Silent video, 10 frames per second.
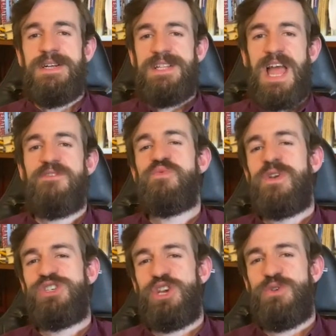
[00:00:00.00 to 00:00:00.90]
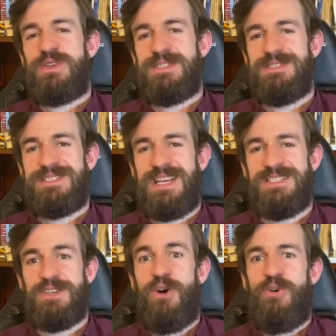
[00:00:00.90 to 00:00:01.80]
Everyone jokes and
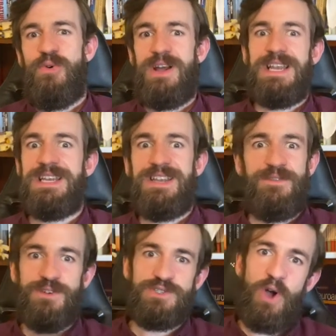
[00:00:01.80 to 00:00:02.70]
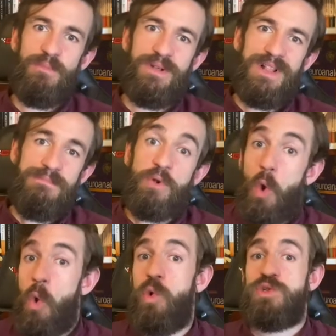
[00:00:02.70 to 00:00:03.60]
says, oh, I need a different job. But
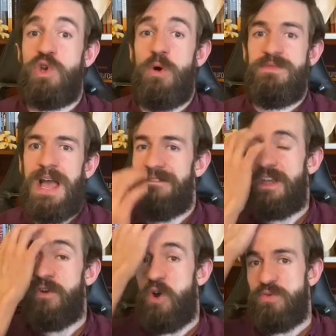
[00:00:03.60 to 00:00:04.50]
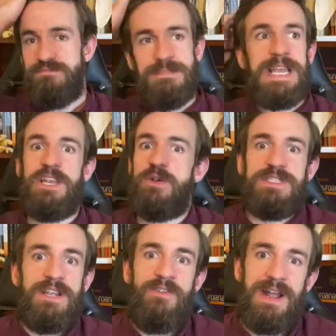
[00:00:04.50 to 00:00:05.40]
all jobs have their own
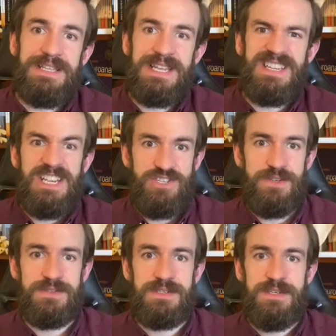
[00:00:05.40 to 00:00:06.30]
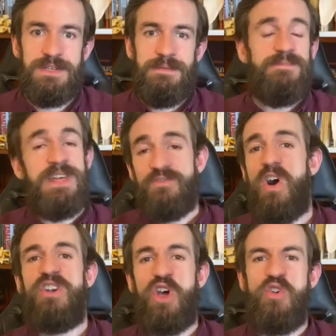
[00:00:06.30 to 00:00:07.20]
idiosyncratic issues. There
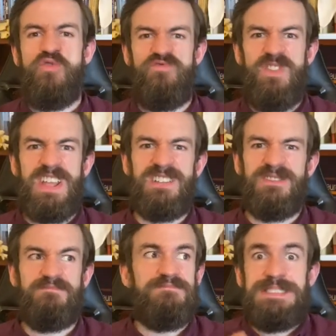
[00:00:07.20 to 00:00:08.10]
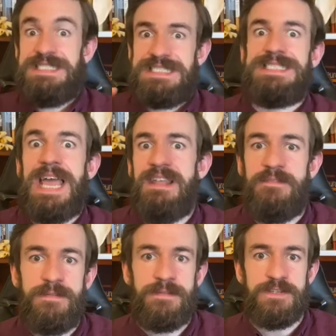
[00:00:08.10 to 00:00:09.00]
are no real
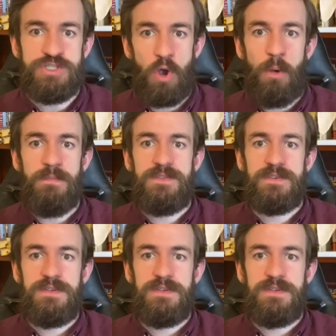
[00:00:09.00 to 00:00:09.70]
safe jobs.